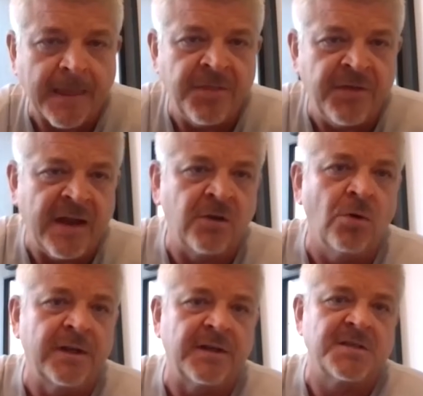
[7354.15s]
and then
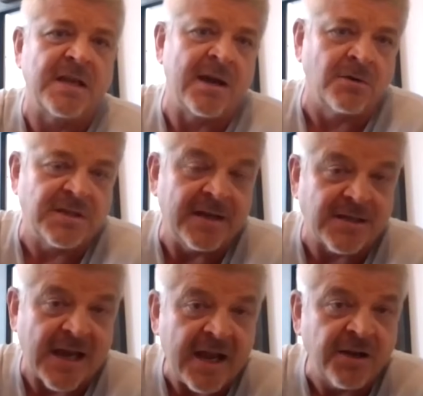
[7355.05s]
going to San Jose
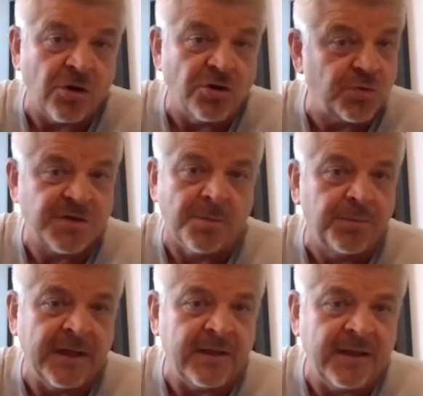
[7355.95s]
as a head coach was
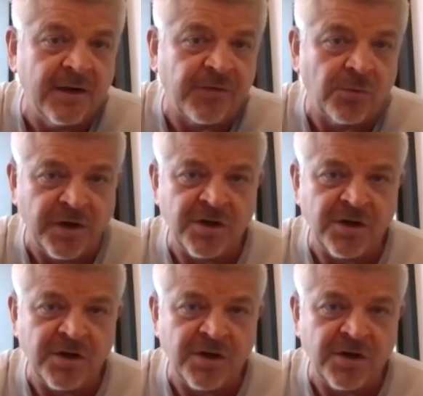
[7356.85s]
completely different.